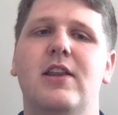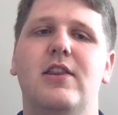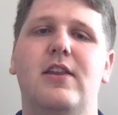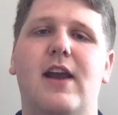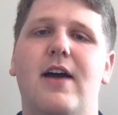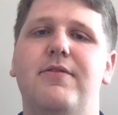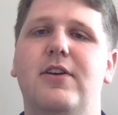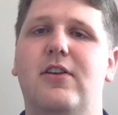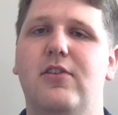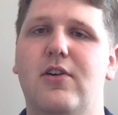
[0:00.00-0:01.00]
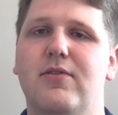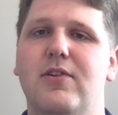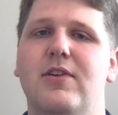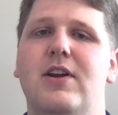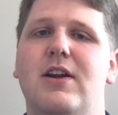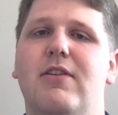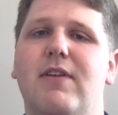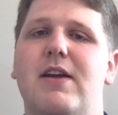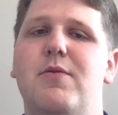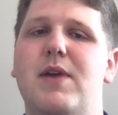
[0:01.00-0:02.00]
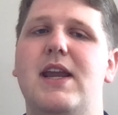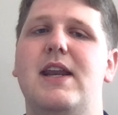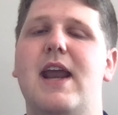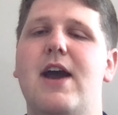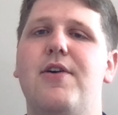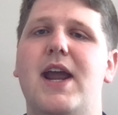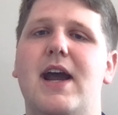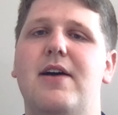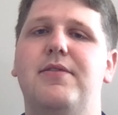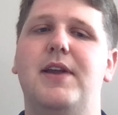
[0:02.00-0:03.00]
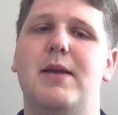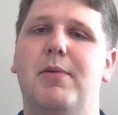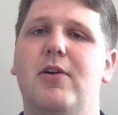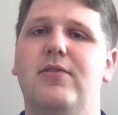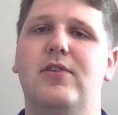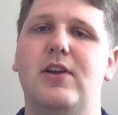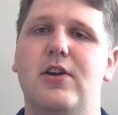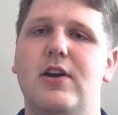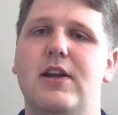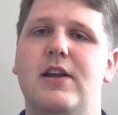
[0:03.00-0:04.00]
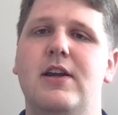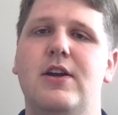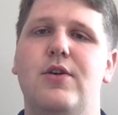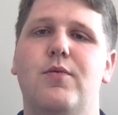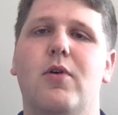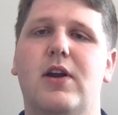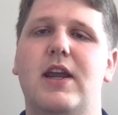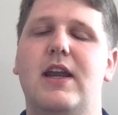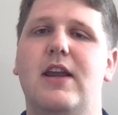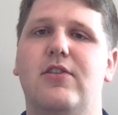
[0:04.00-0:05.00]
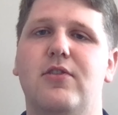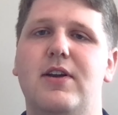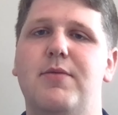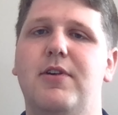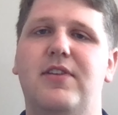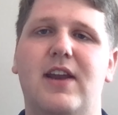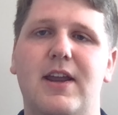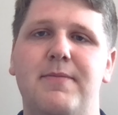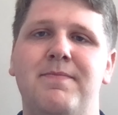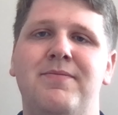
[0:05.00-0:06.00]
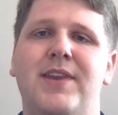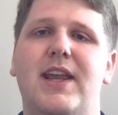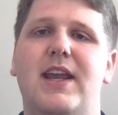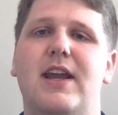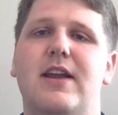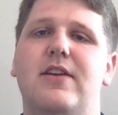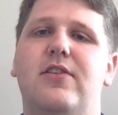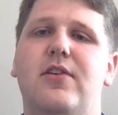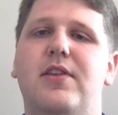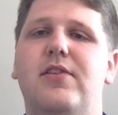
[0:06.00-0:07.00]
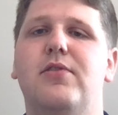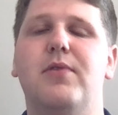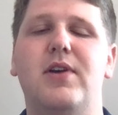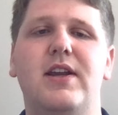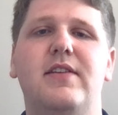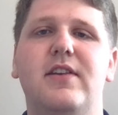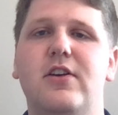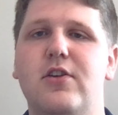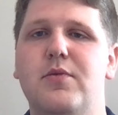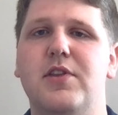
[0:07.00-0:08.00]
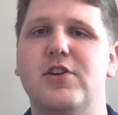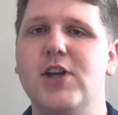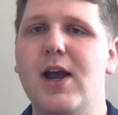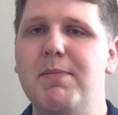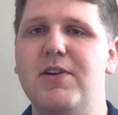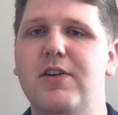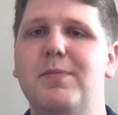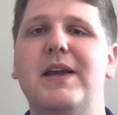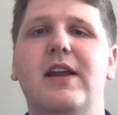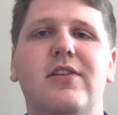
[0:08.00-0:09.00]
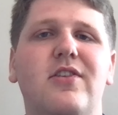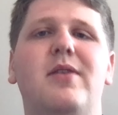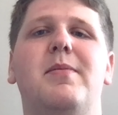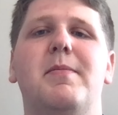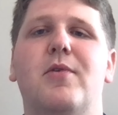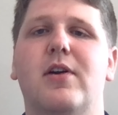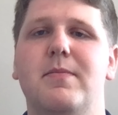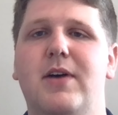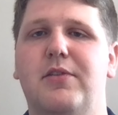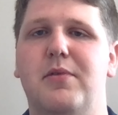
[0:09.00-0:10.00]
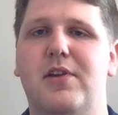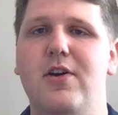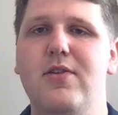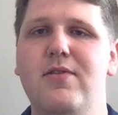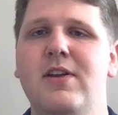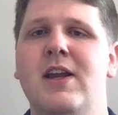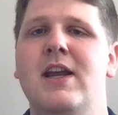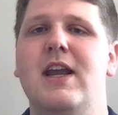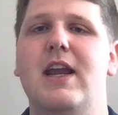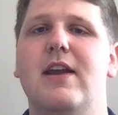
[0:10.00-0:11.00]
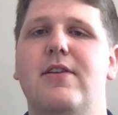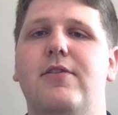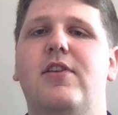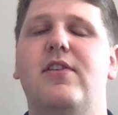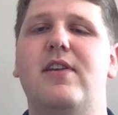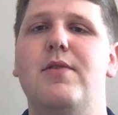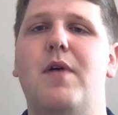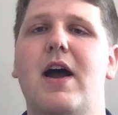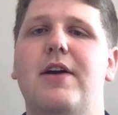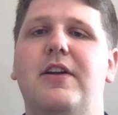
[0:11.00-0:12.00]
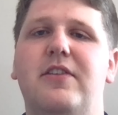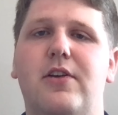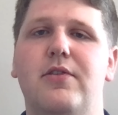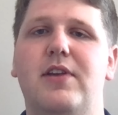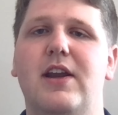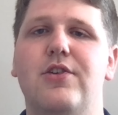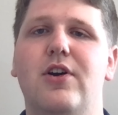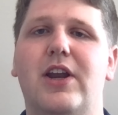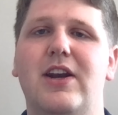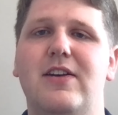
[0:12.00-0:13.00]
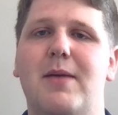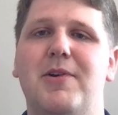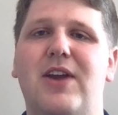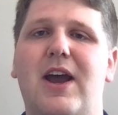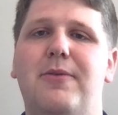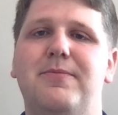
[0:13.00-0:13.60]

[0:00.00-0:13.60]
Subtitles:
The conflict is over, right? We now have a perfectly good working history once again. And so this is really easy to do with a shopping list, but it gets a little bit more complex with code. And to see why, let's go take a look at a demo now.